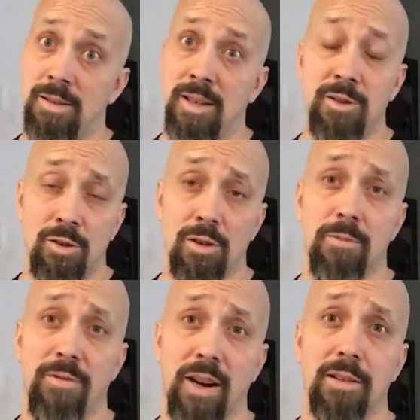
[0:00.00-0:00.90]
He's
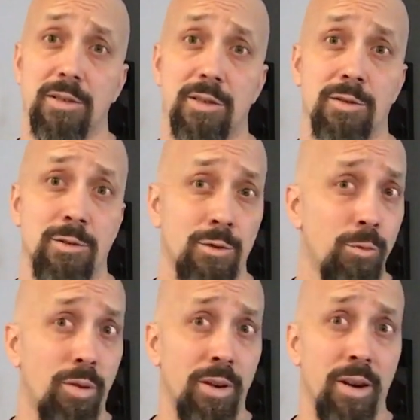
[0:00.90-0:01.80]
Kirk Frenetz
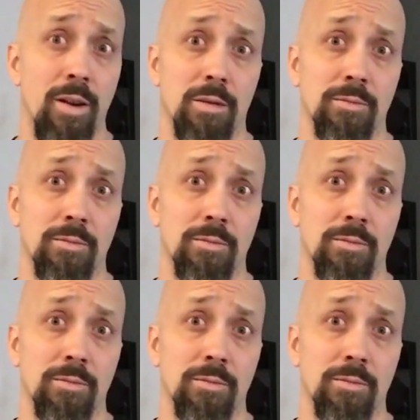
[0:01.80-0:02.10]
2.0.